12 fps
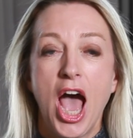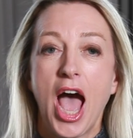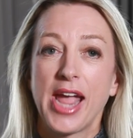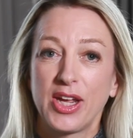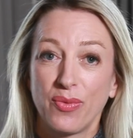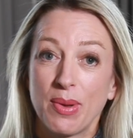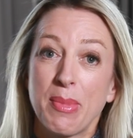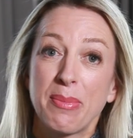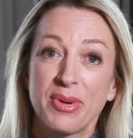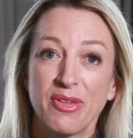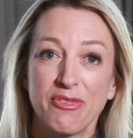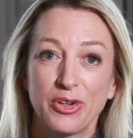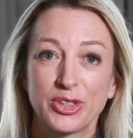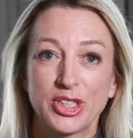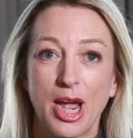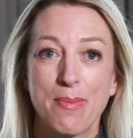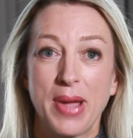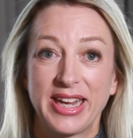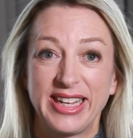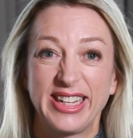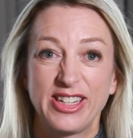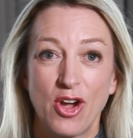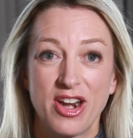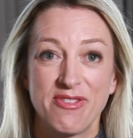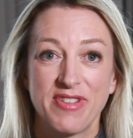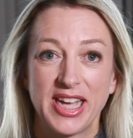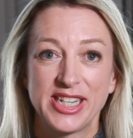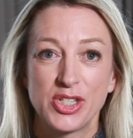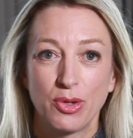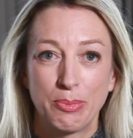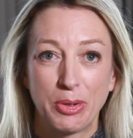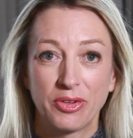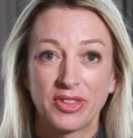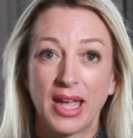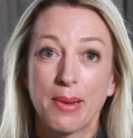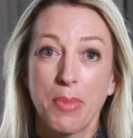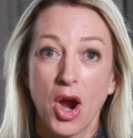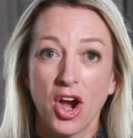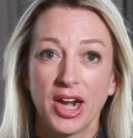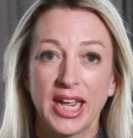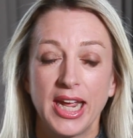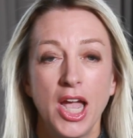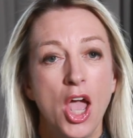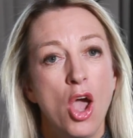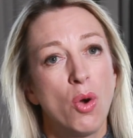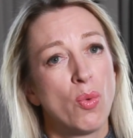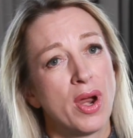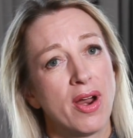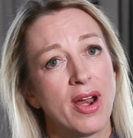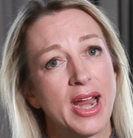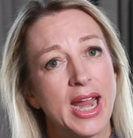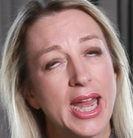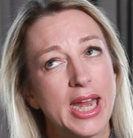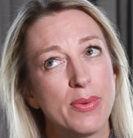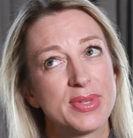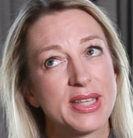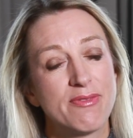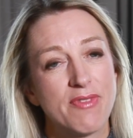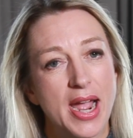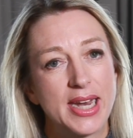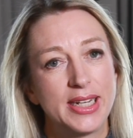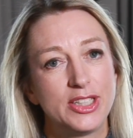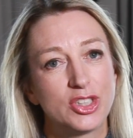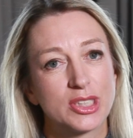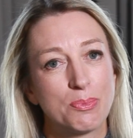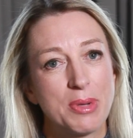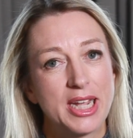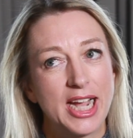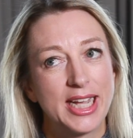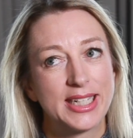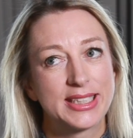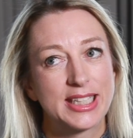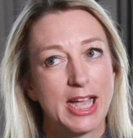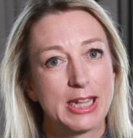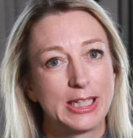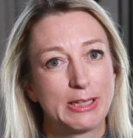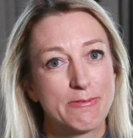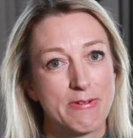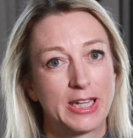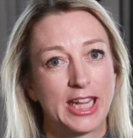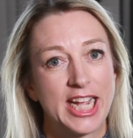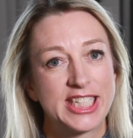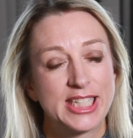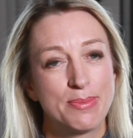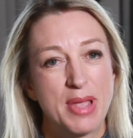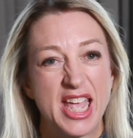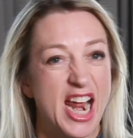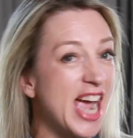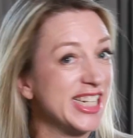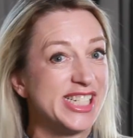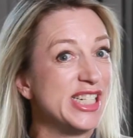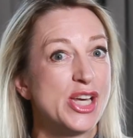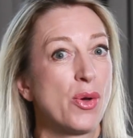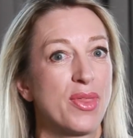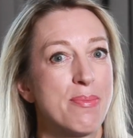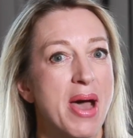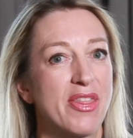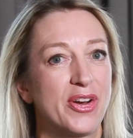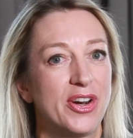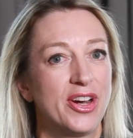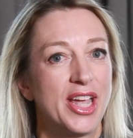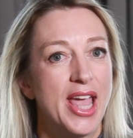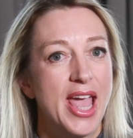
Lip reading: I can remember the first time my kid got invited to a birthday party where he was invited just because a little friend liked him and I didn't know the mother.